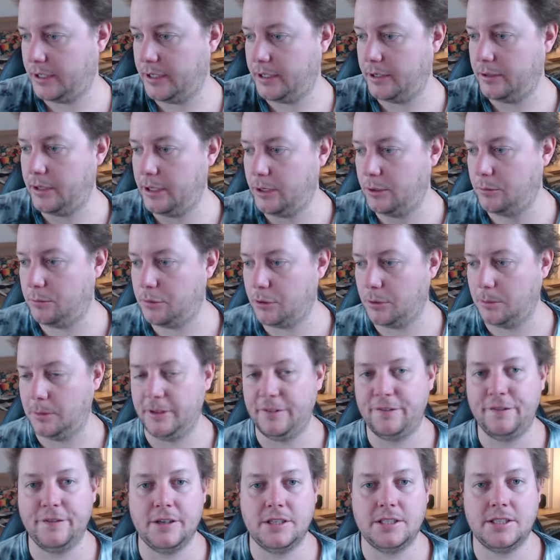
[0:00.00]
he'd probably
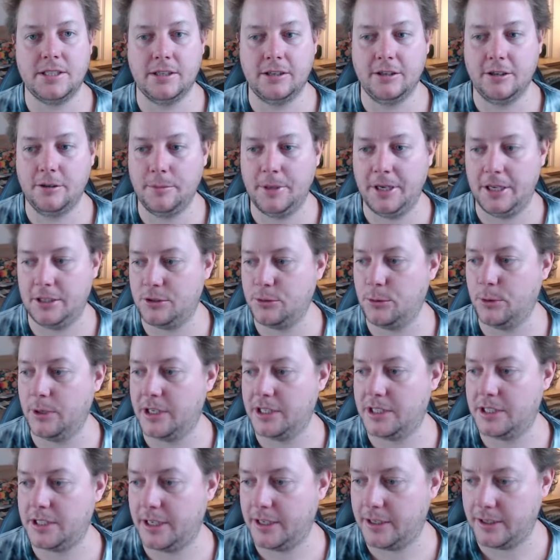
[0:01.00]
fix it in about
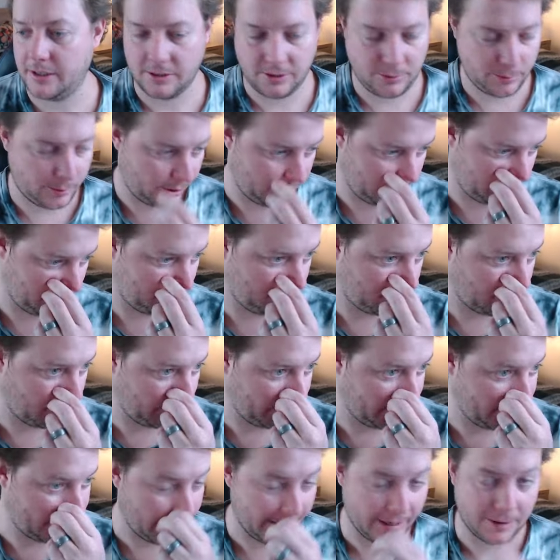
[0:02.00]
20 seconds, whereas it'd
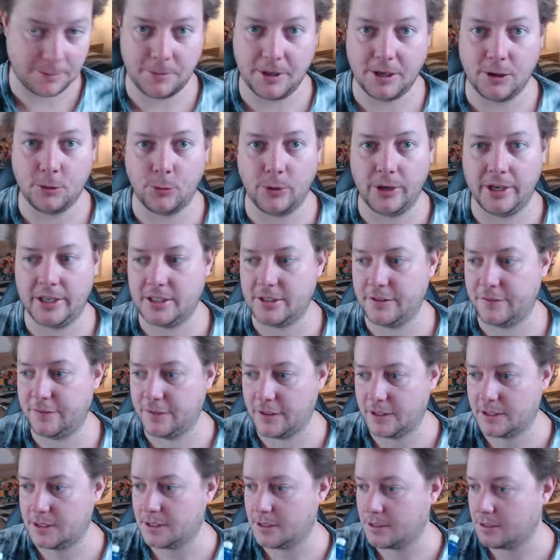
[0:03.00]
probably take me a week to
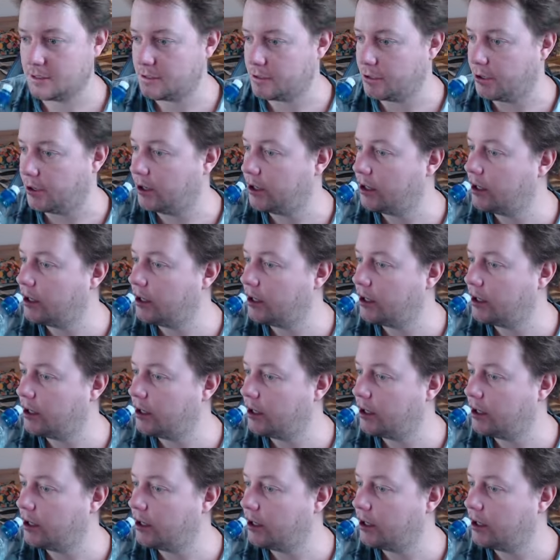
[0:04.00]
fix it, so.